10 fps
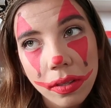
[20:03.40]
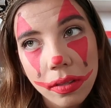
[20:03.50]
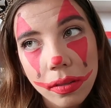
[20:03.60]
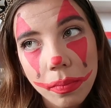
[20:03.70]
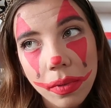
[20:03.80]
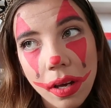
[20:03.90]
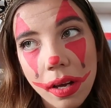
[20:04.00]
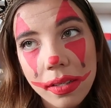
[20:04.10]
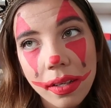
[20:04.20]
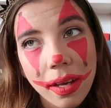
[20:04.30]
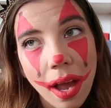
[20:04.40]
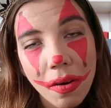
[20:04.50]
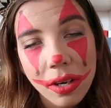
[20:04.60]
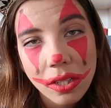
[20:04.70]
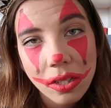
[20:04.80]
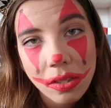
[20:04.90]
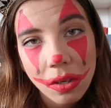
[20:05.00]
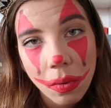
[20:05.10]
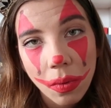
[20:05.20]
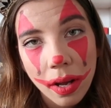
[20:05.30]
it because the characters
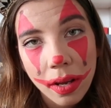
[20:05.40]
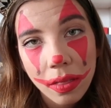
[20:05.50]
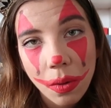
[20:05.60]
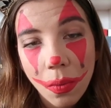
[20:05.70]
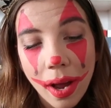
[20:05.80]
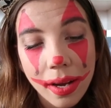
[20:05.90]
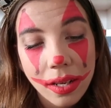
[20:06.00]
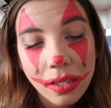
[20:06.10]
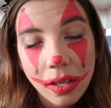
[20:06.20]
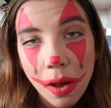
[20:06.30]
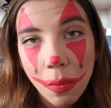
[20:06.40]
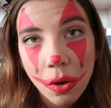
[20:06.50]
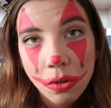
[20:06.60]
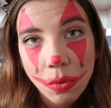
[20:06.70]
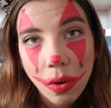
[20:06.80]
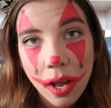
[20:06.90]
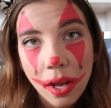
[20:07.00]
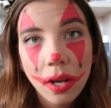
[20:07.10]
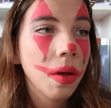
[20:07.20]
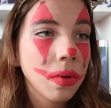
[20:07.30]
are great, the writing style was
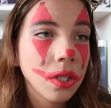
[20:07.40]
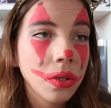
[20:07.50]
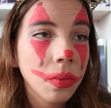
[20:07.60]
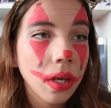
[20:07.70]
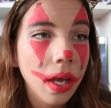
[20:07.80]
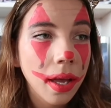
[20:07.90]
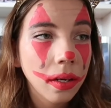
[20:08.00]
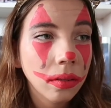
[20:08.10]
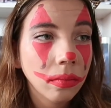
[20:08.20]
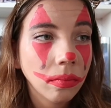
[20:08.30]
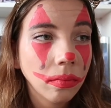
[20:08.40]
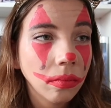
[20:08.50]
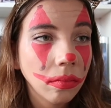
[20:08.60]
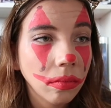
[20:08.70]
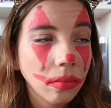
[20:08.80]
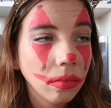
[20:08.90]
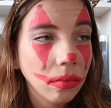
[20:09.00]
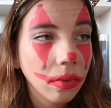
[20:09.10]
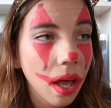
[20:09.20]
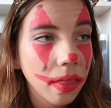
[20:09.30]
great. And what do we get?
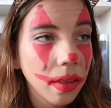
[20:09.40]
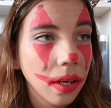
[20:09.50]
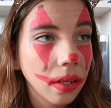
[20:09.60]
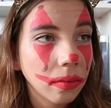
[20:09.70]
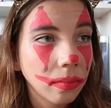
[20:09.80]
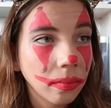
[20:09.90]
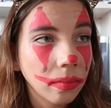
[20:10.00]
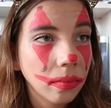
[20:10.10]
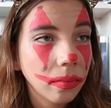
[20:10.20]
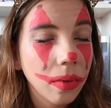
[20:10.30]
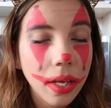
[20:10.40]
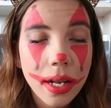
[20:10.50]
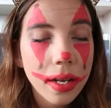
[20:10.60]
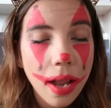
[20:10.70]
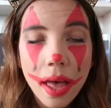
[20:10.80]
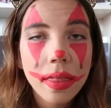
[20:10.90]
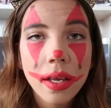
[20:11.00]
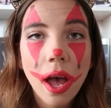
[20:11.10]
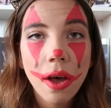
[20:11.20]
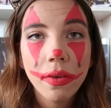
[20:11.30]
Nothing. We get
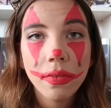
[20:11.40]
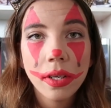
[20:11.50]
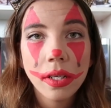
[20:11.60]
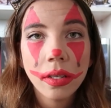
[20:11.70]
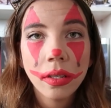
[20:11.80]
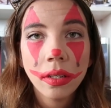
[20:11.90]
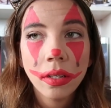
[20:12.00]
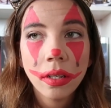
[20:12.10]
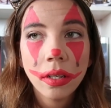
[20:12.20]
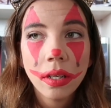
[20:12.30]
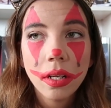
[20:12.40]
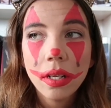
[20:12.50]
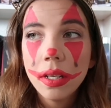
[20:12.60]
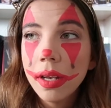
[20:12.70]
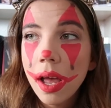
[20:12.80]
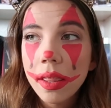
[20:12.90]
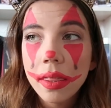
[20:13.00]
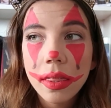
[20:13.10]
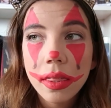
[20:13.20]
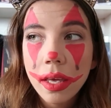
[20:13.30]
nothing out of it.
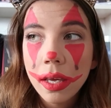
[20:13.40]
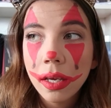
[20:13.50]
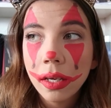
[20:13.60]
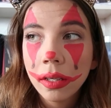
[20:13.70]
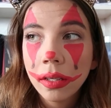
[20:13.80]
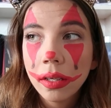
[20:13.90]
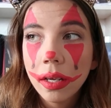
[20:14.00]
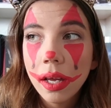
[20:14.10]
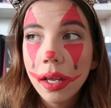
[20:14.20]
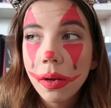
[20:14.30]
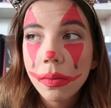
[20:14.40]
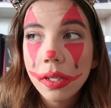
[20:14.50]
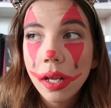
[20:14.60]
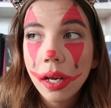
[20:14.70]
Nothing. And I was